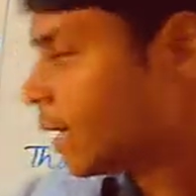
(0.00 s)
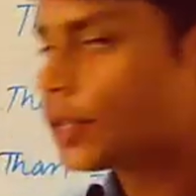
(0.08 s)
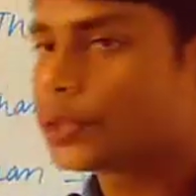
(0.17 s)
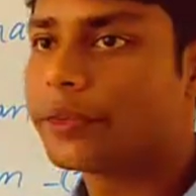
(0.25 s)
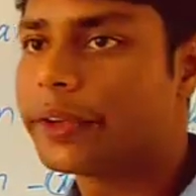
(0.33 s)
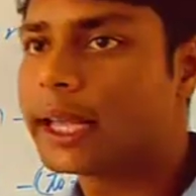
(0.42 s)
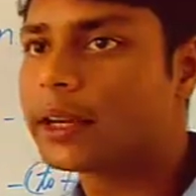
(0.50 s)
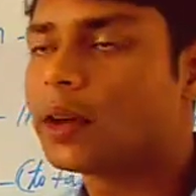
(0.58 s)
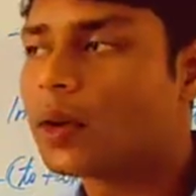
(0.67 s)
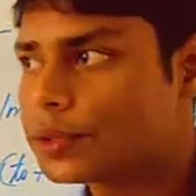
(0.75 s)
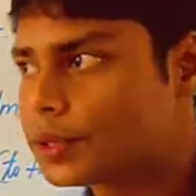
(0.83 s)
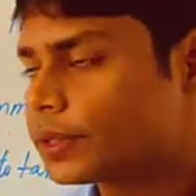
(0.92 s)
So we can
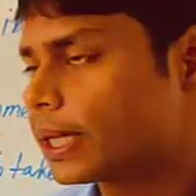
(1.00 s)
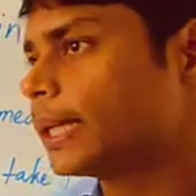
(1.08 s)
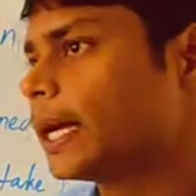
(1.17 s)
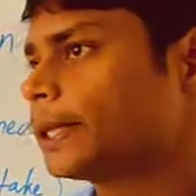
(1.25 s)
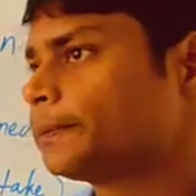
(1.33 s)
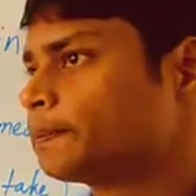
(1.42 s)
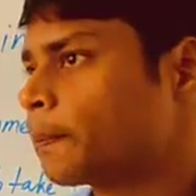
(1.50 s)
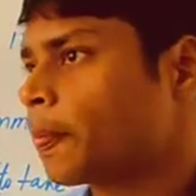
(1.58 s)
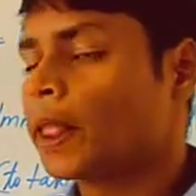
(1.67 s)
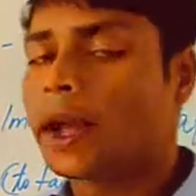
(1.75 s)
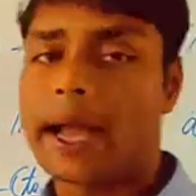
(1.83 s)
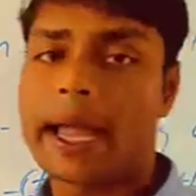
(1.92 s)
also say
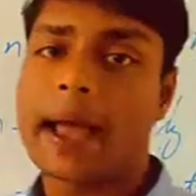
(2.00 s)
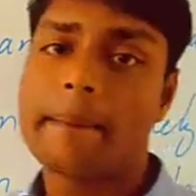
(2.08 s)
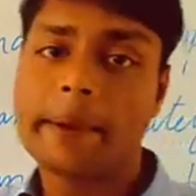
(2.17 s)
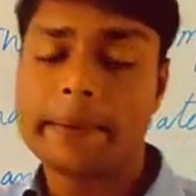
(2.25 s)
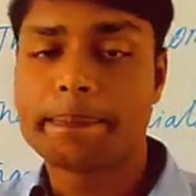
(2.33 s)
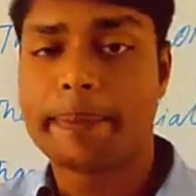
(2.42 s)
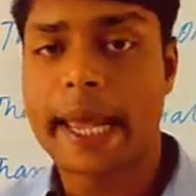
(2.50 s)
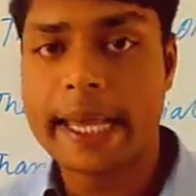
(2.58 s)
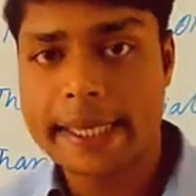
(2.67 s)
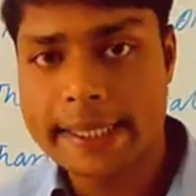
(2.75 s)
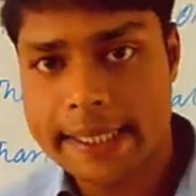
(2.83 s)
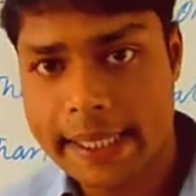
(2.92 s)
that I have been
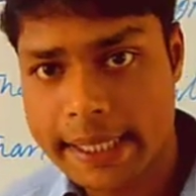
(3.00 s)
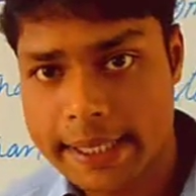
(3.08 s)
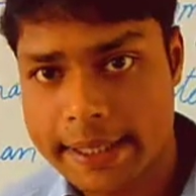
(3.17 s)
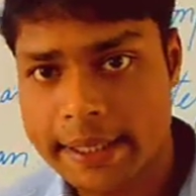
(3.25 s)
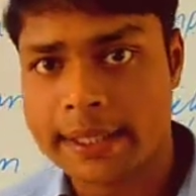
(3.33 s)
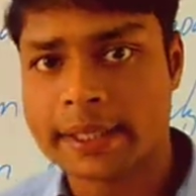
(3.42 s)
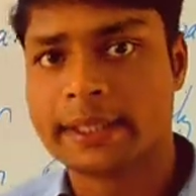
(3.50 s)
playing since